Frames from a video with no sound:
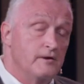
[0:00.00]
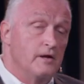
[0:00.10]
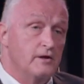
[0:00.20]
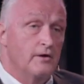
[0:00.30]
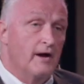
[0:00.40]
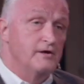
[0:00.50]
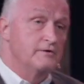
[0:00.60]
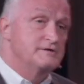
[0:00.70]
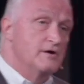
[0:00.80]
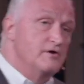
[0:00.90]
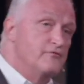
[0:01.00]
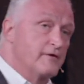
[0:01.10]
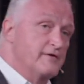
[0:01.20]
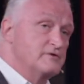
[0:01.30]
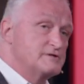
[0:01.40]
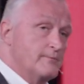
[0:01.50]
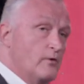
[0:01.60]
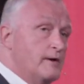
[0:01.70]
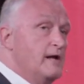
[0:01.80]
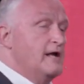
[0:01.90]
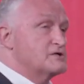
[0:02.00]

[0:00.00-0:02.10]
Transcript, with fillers: You, you know how you can tell you've forgiven someone?